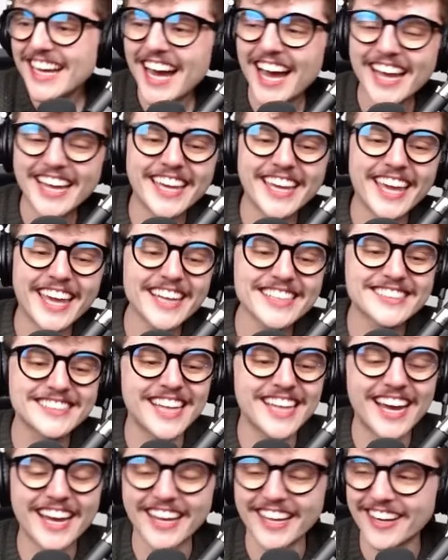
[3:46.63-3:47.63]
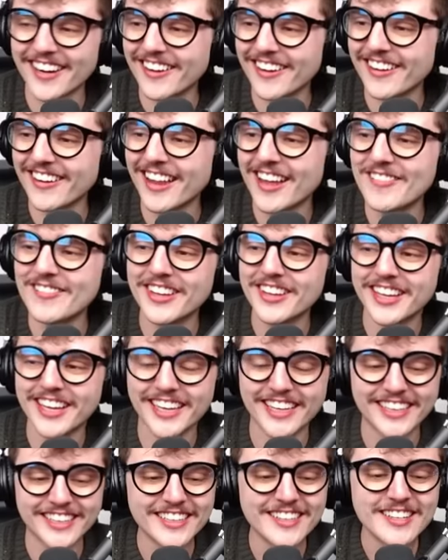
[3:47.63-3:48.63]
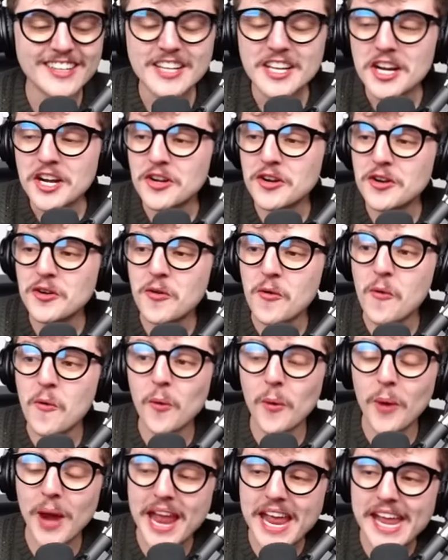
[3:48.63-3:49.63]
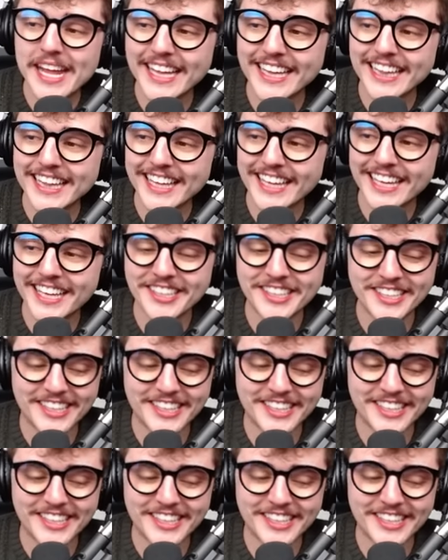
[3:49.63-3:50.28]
I guess not at all. I'm looking wrinkly,